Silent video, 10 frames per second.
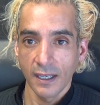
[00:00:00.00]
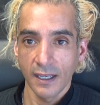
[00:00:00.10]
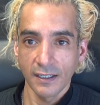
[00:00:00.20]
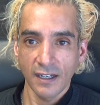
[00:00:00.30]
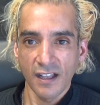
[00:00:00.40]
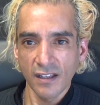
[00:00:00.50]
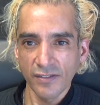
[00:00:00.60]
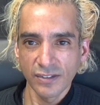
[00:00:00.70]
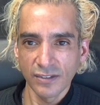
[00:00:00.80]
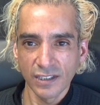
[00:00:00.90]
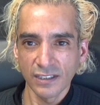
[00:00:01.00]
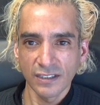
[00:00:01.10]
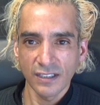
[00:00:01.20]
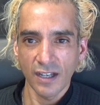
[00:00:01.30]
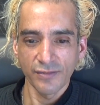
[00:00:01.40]
and I love doing this
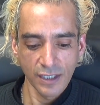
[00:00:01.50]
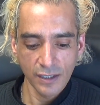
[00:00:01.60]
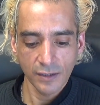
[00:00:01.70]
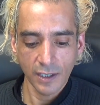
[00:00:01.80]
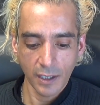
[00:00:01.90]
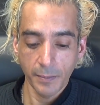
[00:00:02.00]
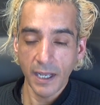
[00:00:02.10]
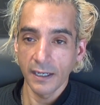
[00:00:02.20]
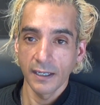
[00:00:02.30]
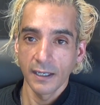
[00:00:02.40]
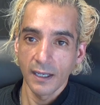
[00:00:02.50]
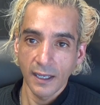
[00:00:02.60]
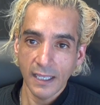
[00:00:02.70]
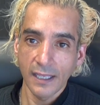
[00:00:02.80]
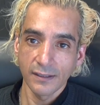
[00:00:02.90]
stuff, you know, but
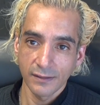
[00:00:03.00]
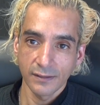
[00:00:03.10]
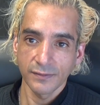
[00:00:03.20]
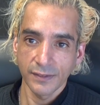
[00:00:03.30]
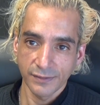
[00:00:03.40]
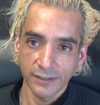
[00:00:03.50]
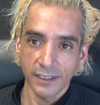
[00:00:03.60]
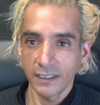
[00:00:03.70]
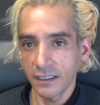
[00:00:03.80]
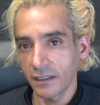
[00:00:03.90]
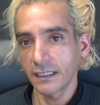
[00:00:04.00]
can't do it for free, you know.